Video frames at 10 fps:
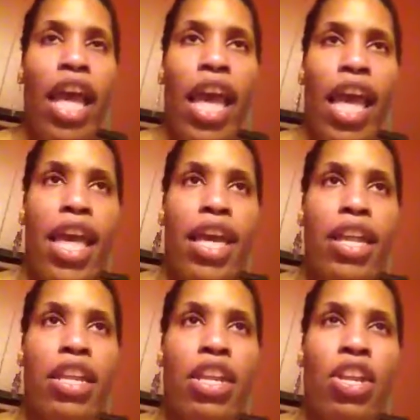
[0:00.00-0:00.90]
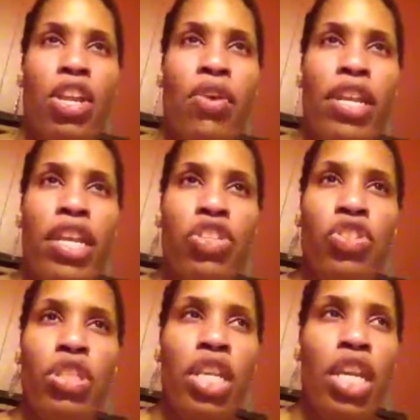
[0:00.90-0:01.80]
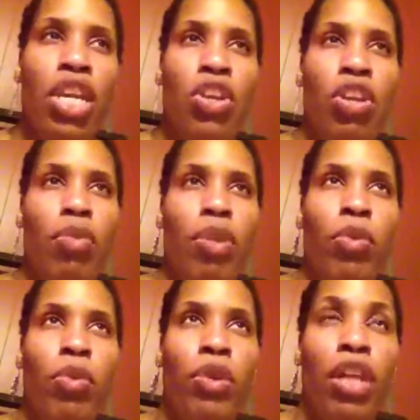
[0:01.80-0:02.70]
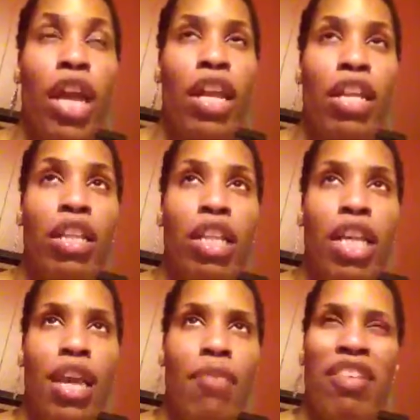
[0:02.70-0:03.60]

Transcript: and initially people were kind of looking at me,